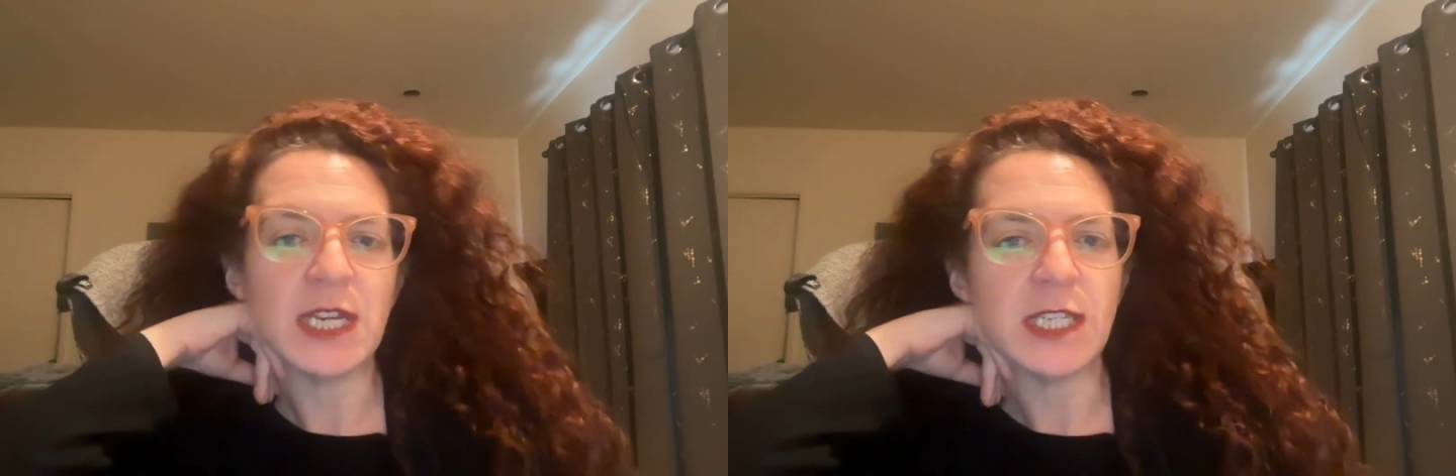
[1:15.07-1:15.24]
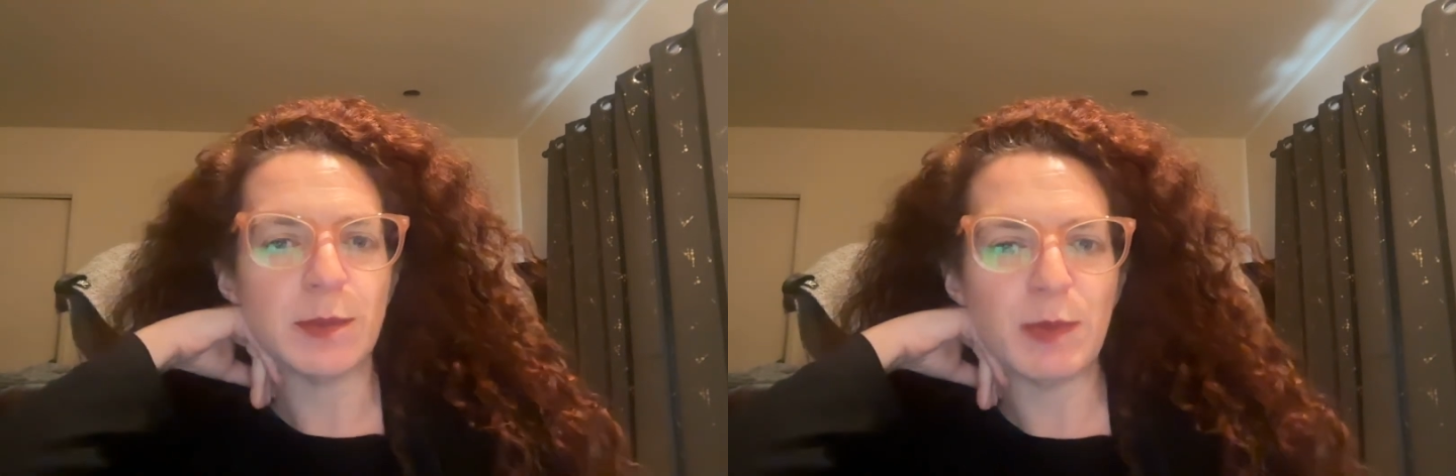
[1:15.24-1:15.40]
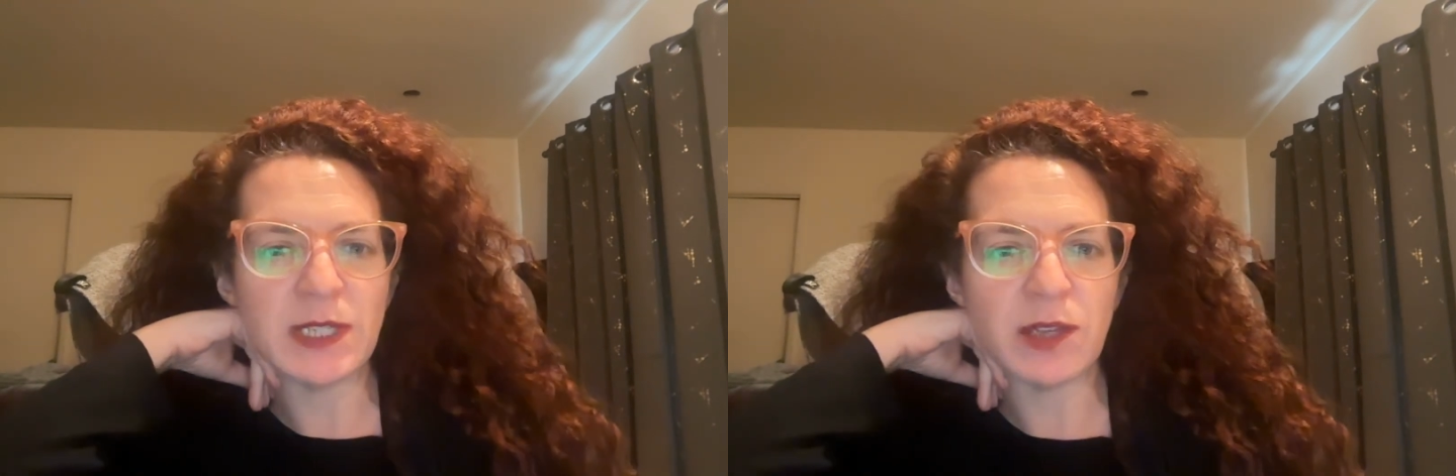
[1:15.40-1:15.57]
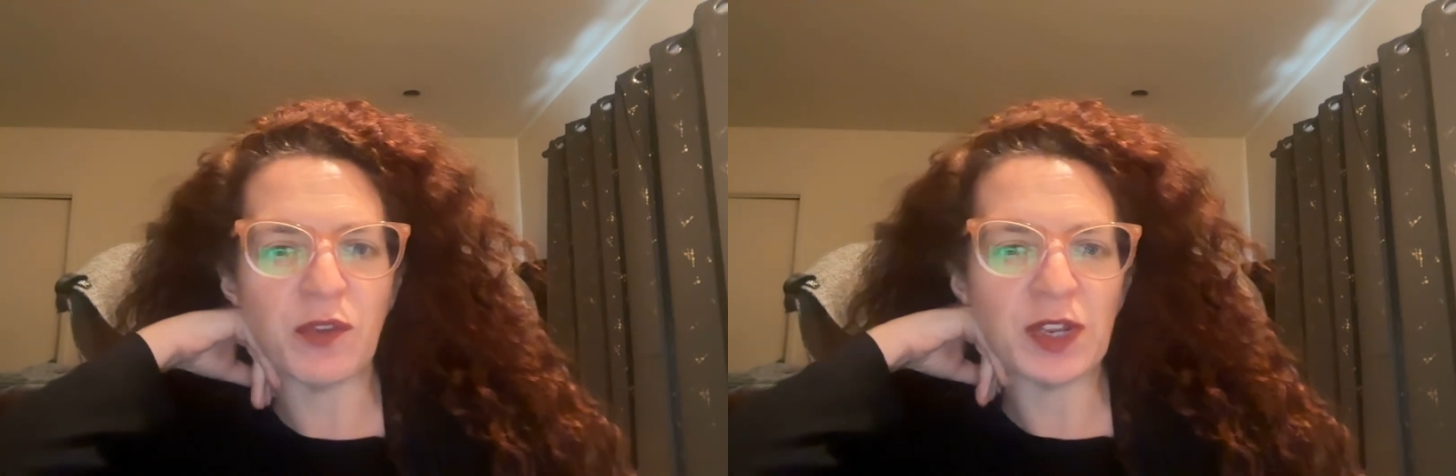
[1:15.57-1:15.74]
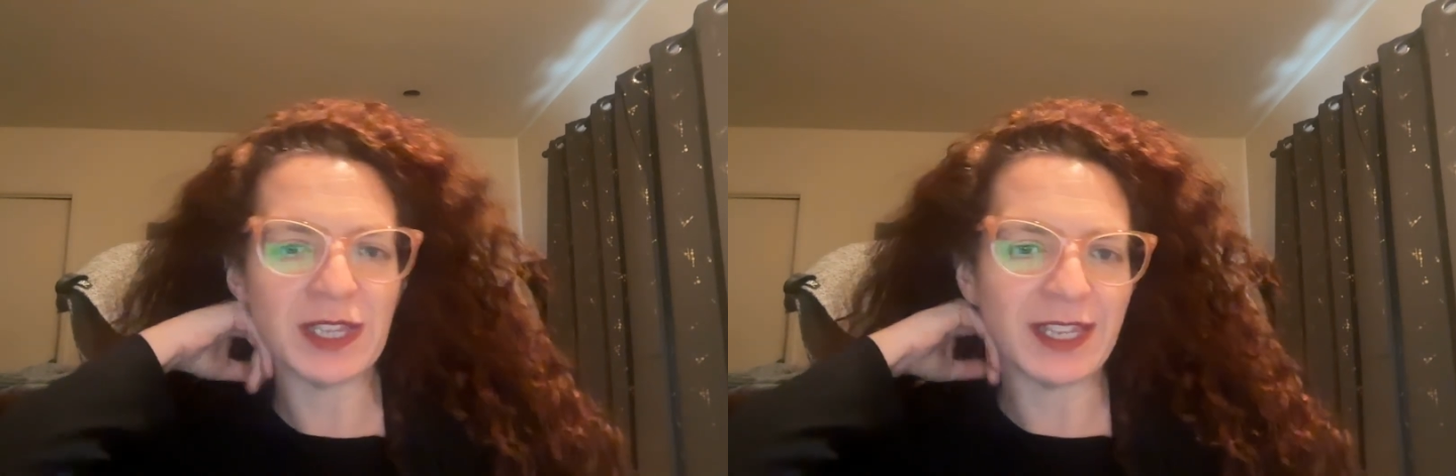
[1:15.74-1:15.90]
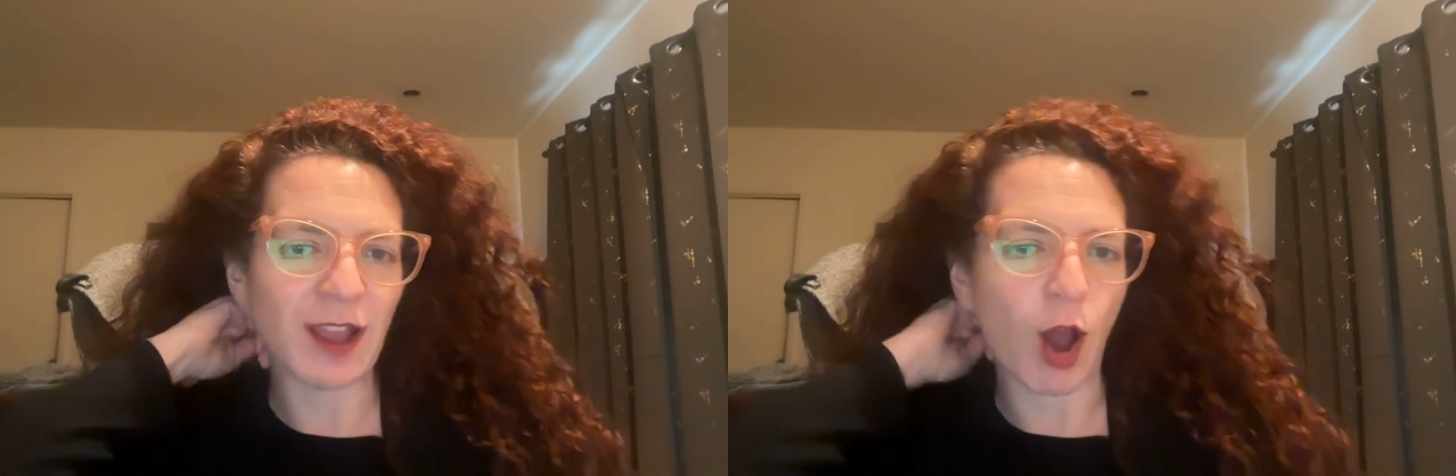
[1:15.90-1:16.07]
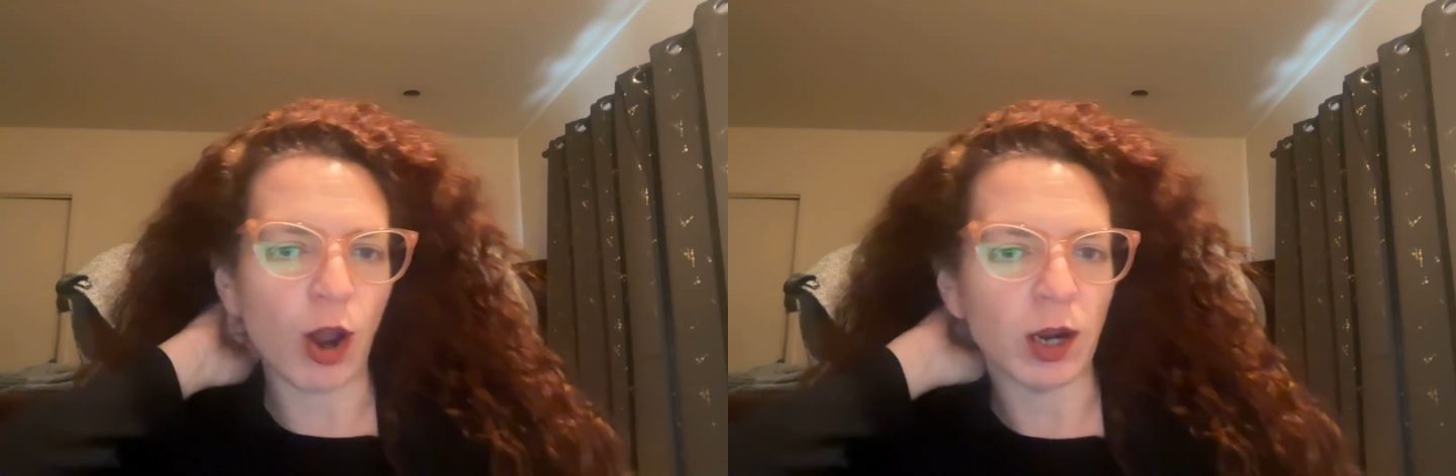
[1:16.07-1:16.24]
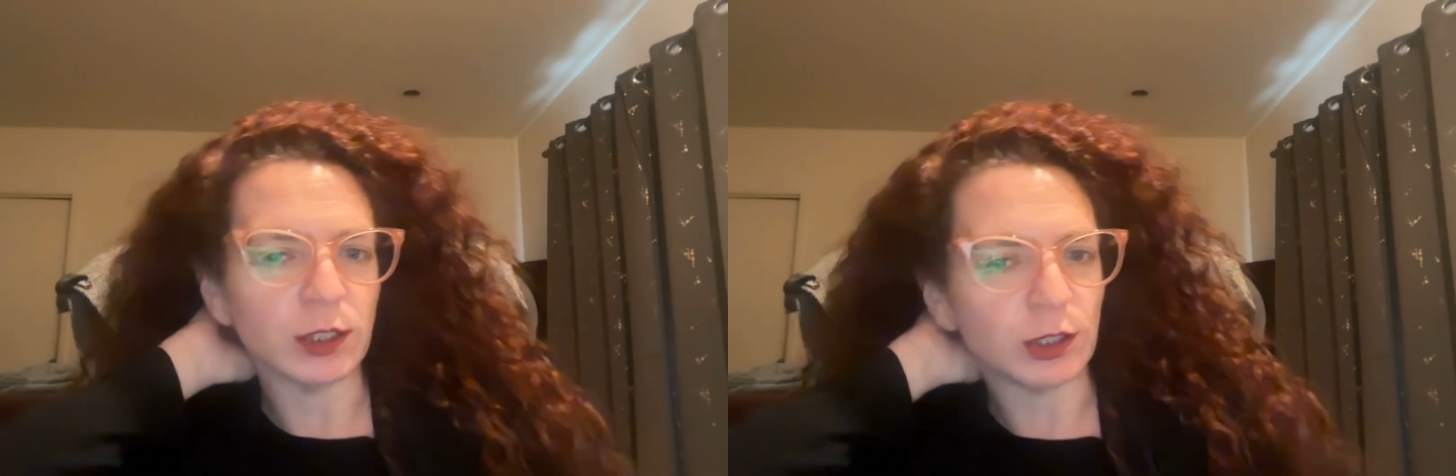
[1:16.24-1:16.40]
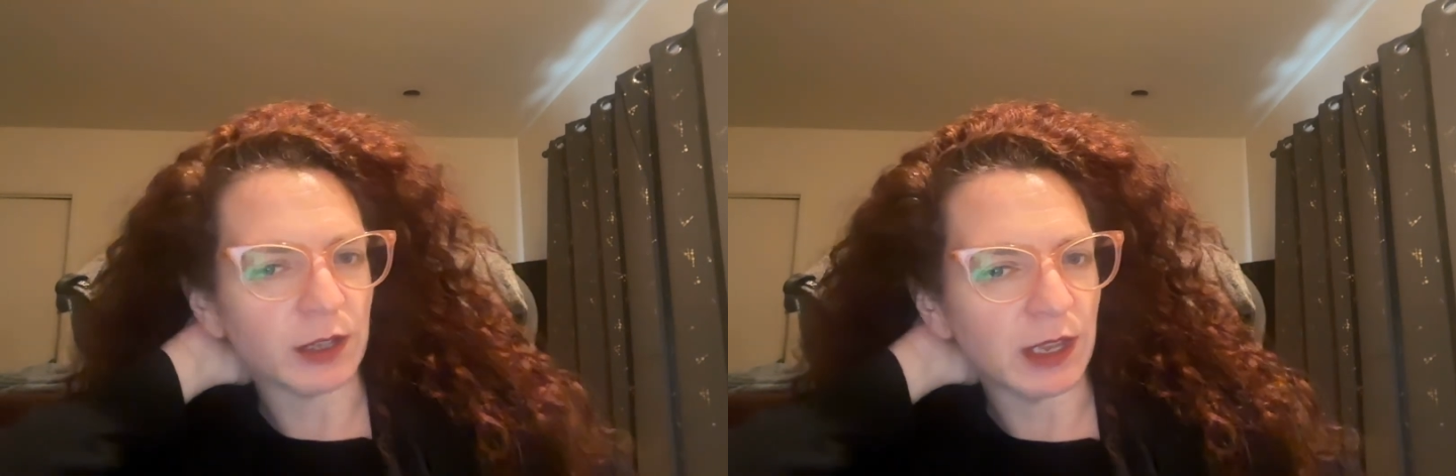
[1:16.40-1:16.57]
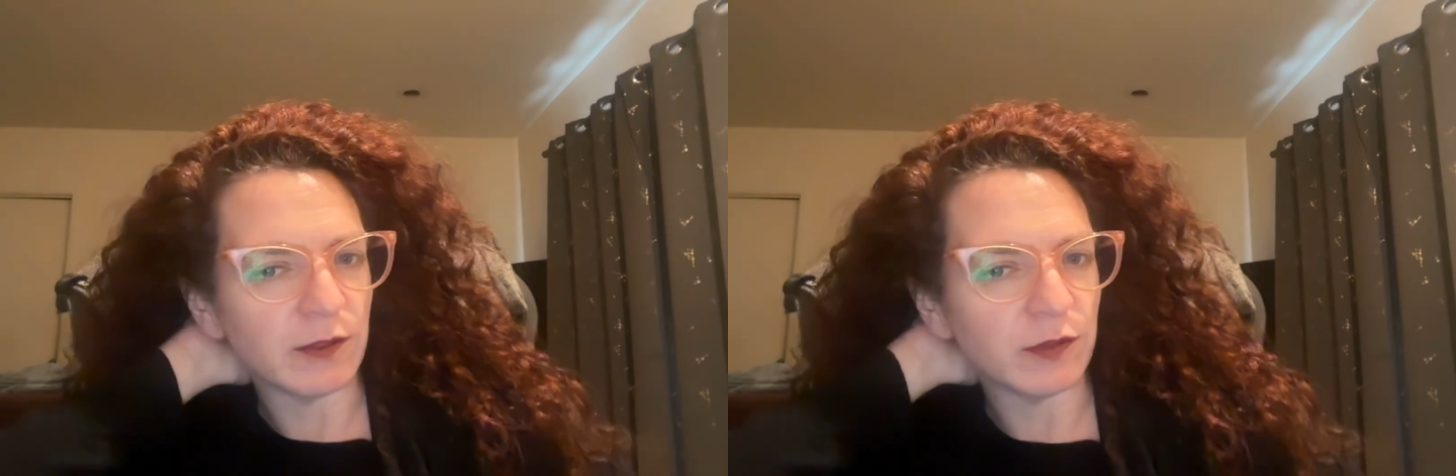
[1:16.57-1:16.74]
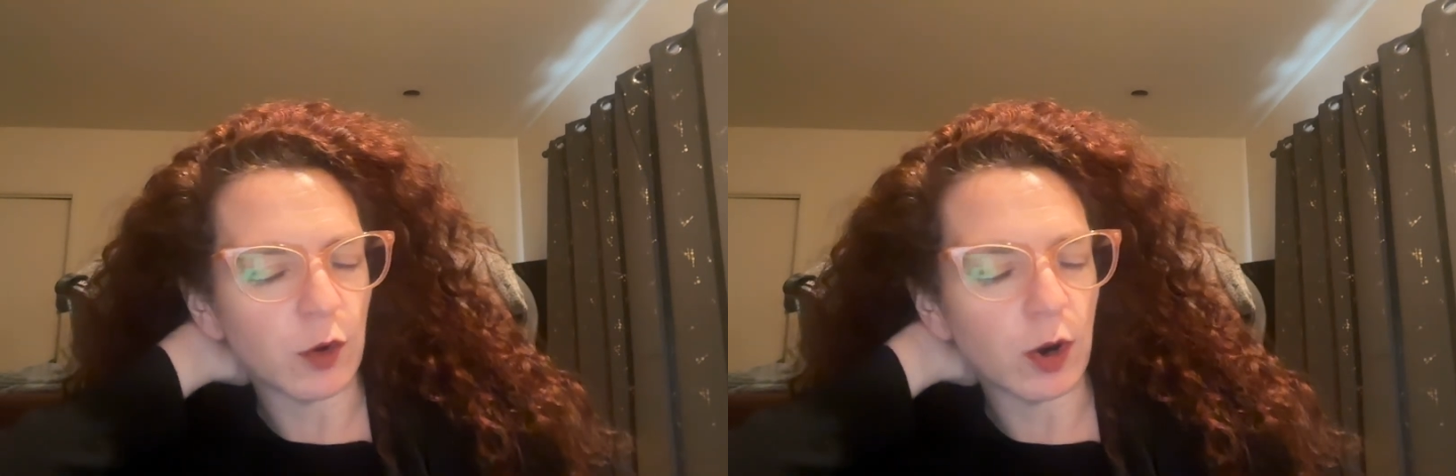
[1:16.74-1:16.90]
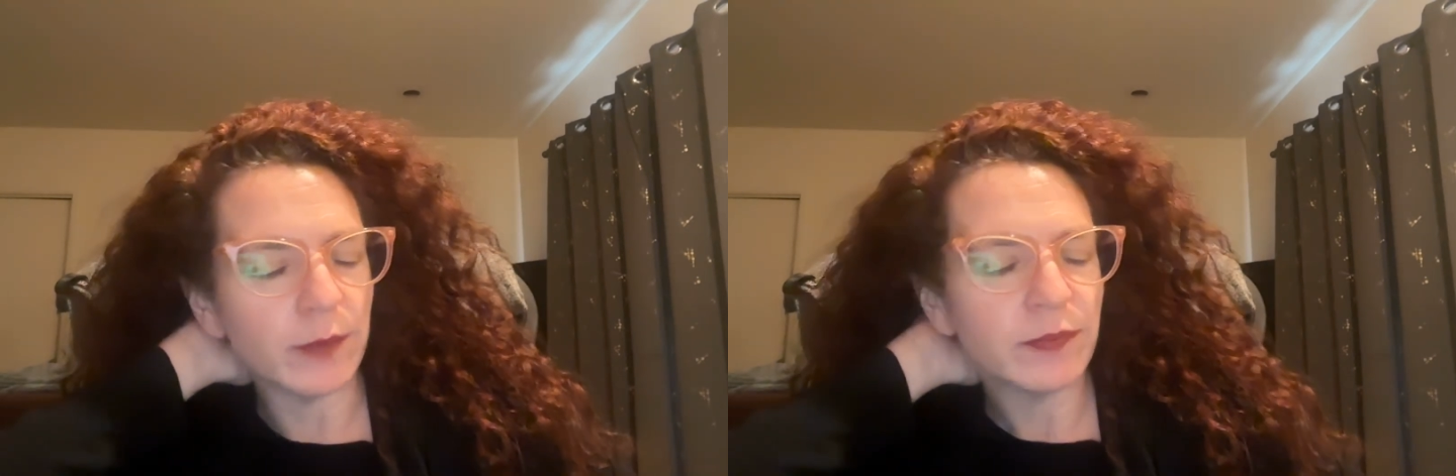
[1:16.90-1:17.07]
specifically are looking
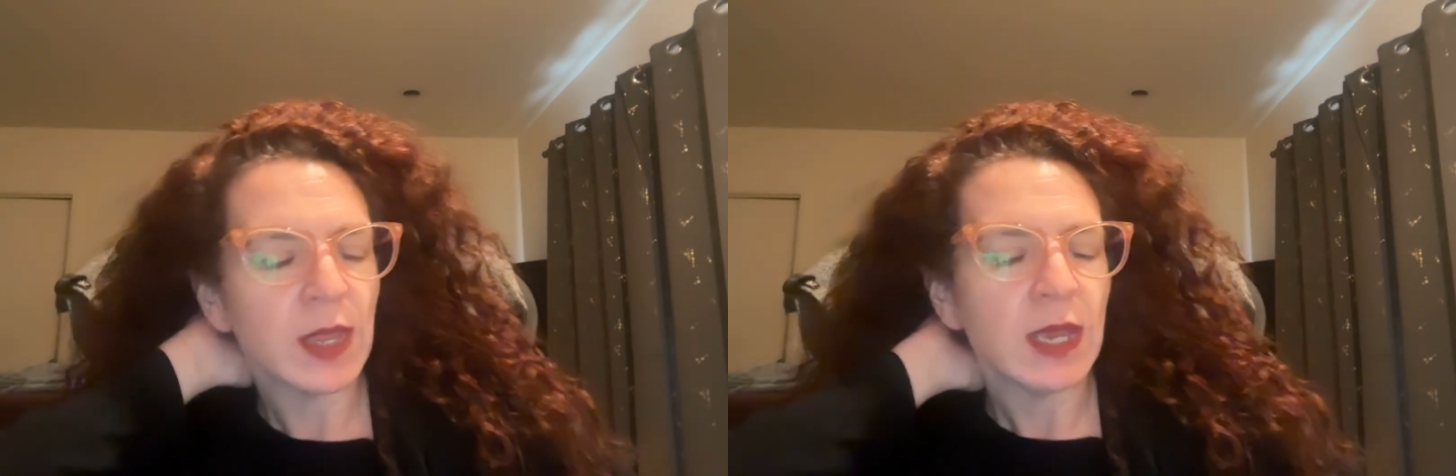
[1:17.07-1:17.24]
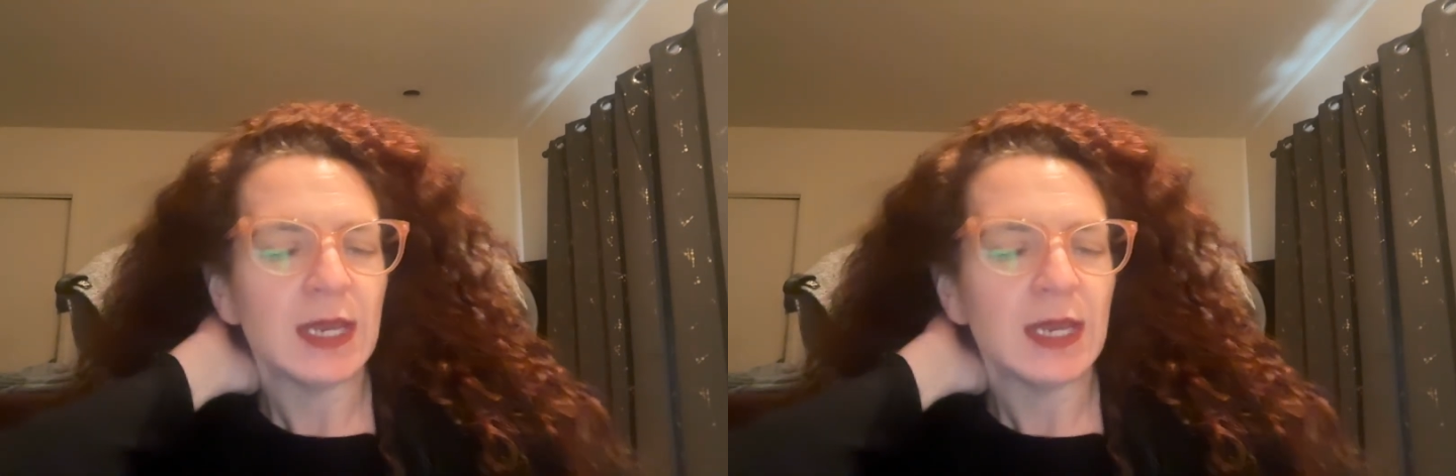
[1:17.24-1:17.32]
for.